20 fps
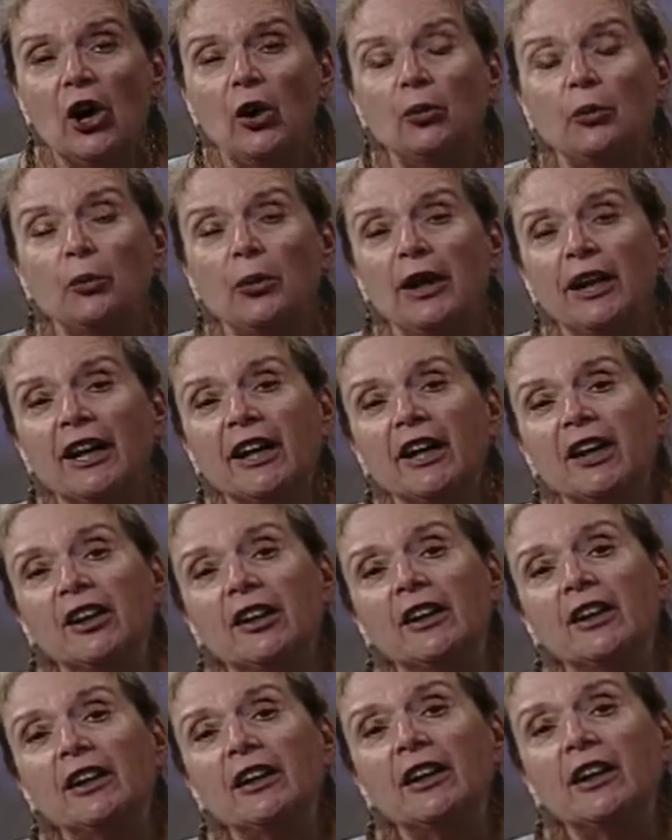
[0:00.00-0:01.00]

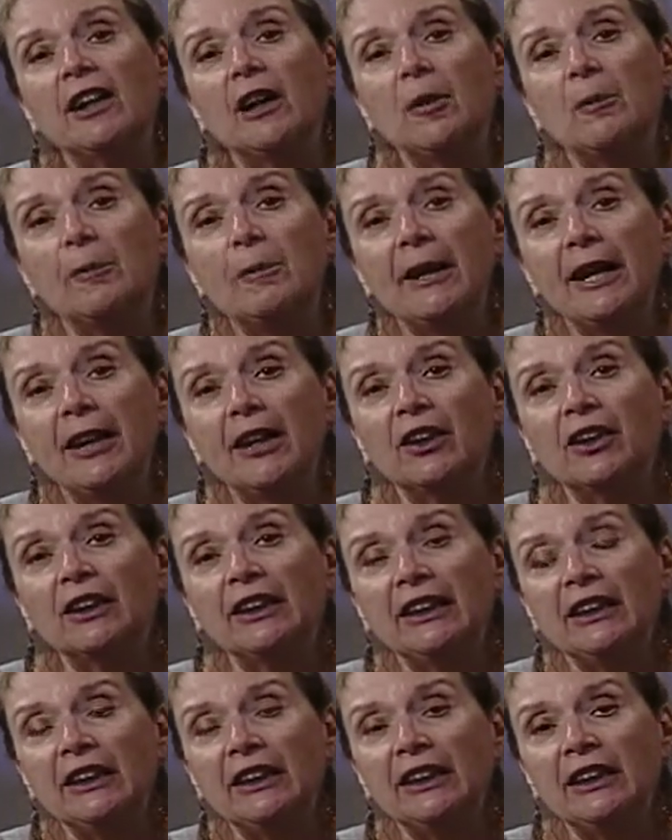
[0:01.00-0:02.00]
where
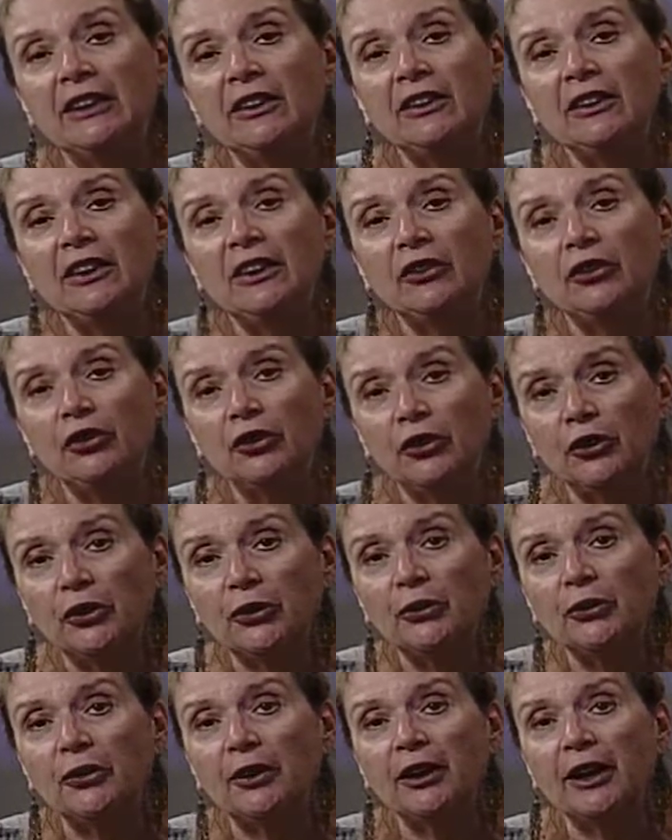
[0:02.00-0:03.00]
American Indian
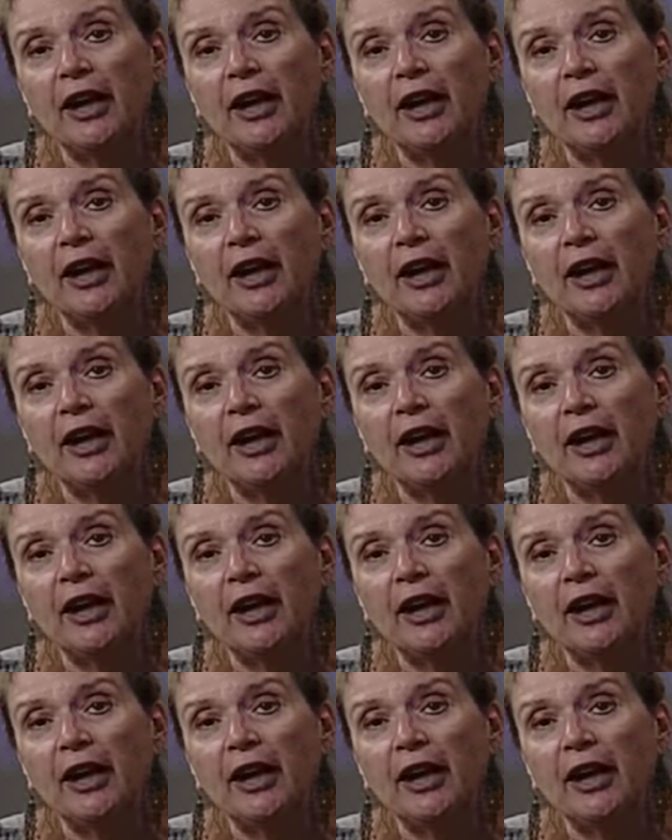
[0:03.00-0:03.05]
children